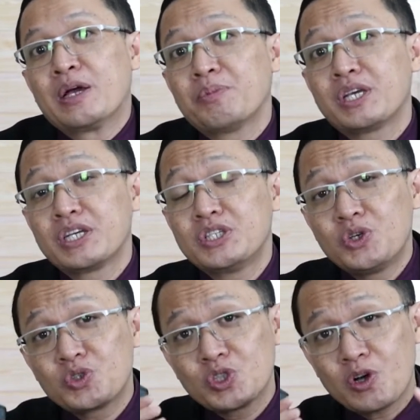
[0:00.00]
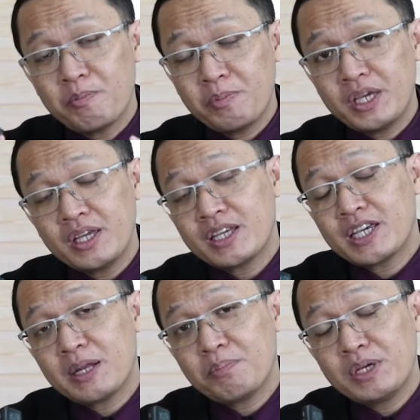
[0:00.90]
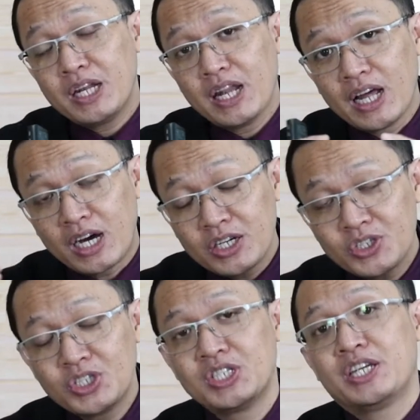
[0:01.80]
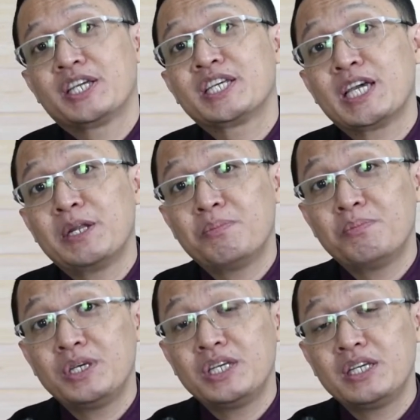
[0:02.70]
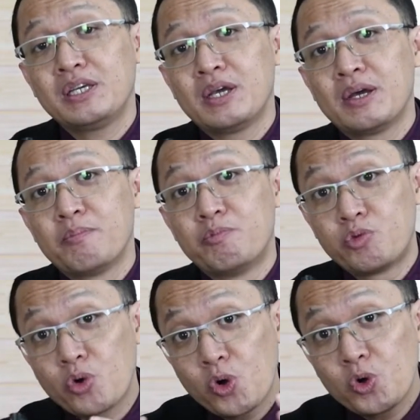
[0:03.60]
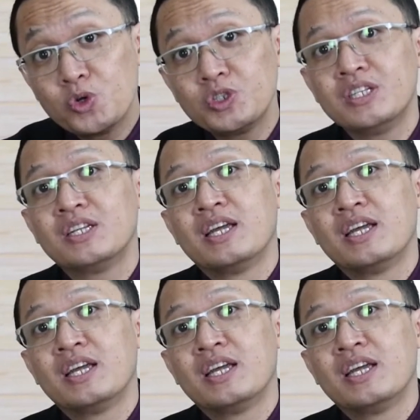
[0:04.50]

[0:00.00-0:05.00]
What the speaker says: because your topic can be large, can be broad.